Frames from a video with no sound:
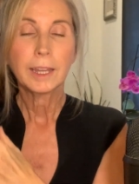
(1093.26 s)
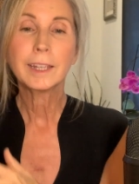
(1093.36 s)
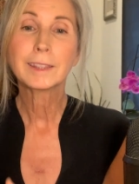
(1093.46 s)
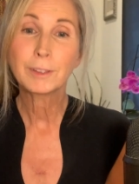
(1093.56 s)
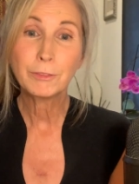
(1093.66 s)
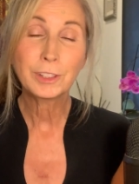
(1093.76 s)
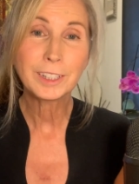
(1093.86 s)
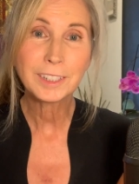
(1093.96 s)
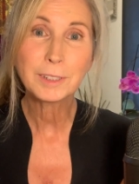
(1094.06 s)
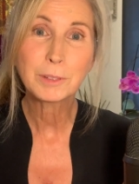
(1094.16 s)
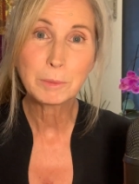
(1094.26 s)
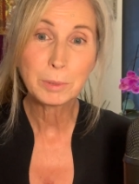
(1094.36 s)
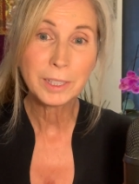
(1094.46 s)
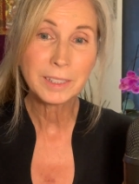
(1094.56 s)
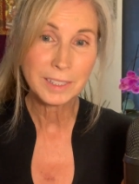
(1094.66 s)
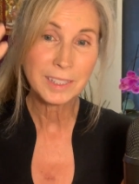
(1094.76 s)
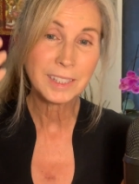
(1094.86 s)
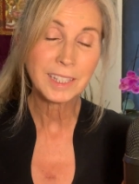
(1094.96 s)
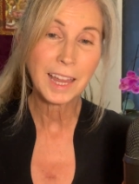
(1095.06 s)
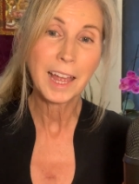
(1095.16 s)
The feeling of completeness is
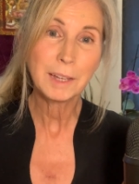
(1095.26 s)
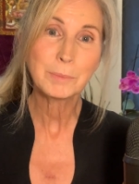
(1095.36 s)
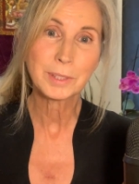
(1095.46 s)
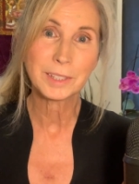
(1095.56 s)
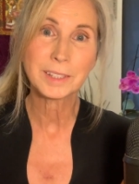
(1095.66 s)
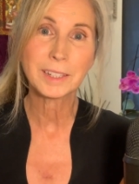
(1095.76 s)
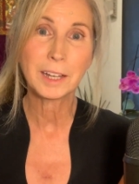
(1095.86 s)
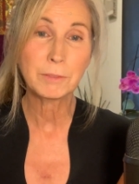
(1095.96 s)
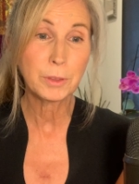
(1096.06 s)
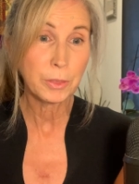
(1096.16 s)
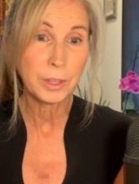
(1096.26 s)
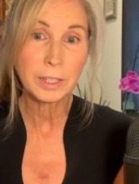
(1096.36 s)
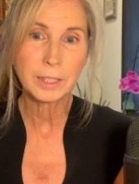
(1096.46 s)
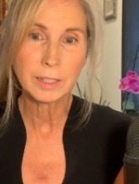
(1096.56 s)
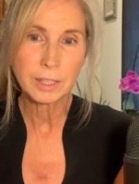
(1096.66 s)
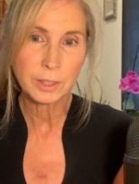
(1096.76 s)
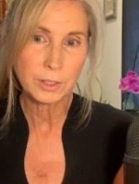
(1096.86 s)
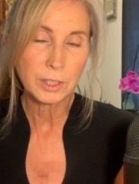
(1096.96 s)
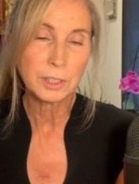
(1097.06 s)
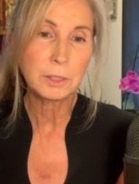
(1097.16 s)
the absence of the thinking that there's a
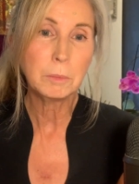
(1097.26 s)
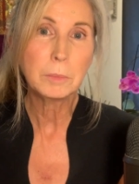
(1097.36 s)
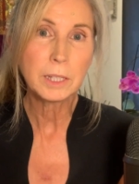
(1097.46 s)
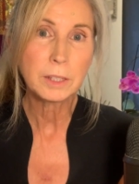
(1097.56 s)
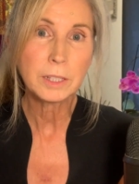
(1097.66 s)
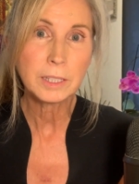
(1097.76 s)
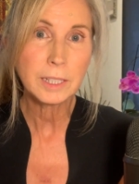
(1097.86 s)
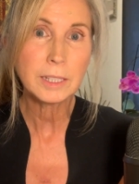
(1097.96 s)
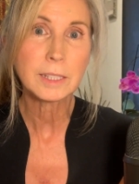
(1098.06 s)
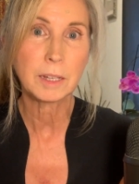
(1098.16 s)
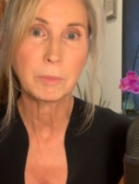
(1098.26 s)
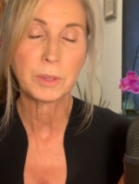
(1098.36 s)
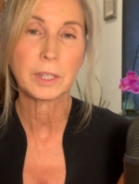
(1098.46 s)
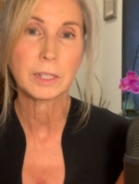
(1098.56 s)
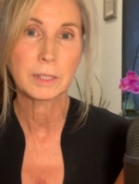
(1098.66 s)
little me that needs something.